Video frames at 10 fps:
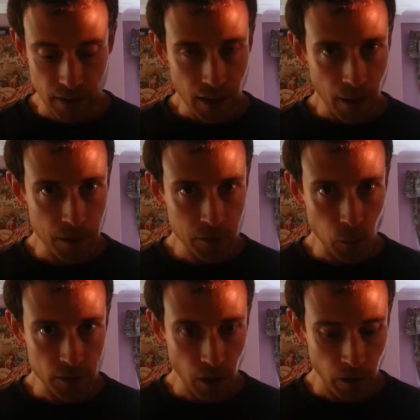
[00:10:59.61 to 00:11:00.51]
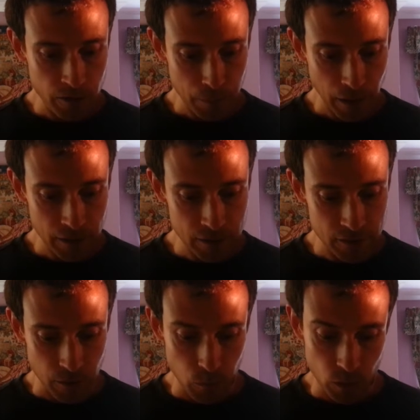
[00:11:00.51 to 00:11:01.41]
and this was overplayed
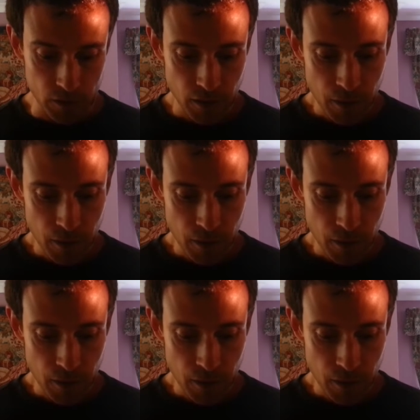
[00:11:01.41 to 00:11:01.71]
somewhat,